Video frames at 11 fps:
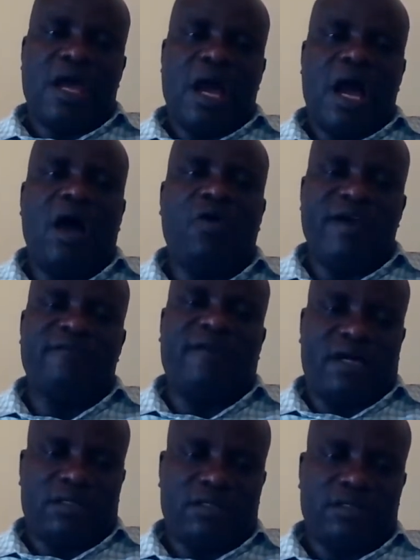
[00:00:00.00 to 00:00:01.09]

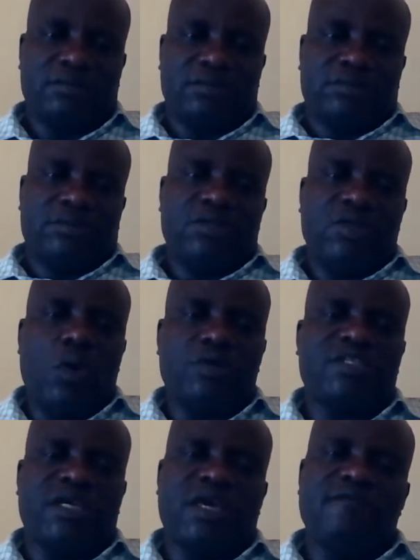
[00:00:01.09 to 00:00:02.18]
However,
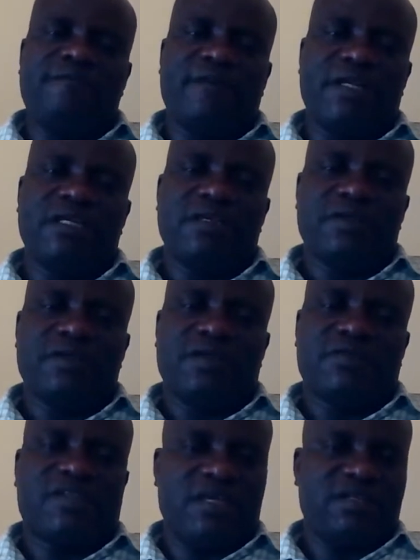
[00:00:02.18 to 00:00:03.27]
not every
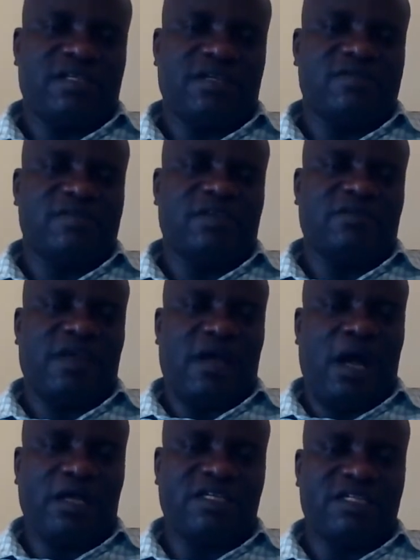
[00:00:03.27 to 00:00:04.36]
sentence in the
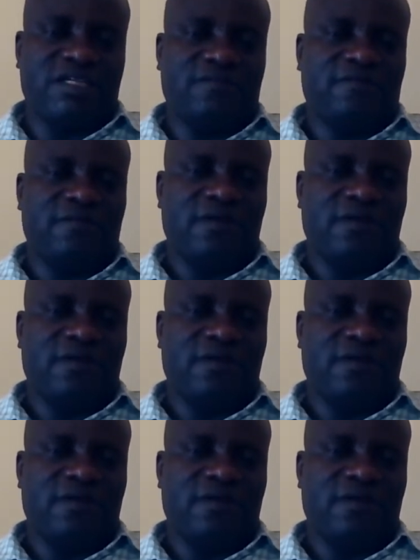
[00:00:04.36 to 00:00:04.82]
active